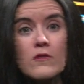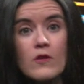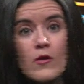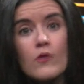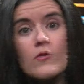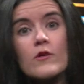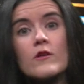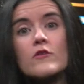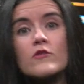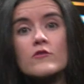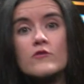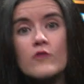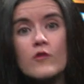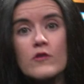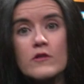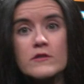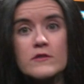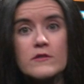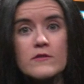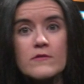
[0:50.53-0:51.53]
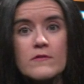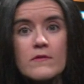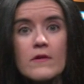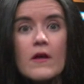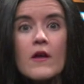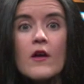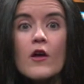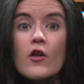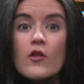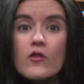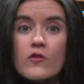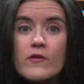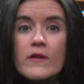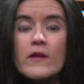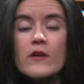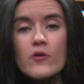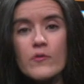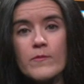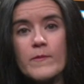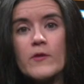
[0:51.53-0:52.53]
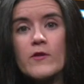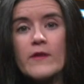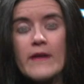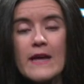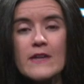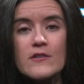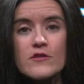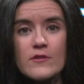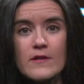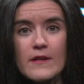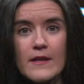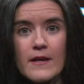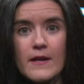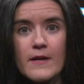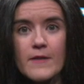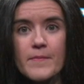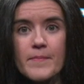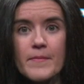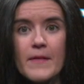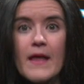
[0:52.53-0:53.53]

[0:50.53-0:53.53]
local controllers through the communication link,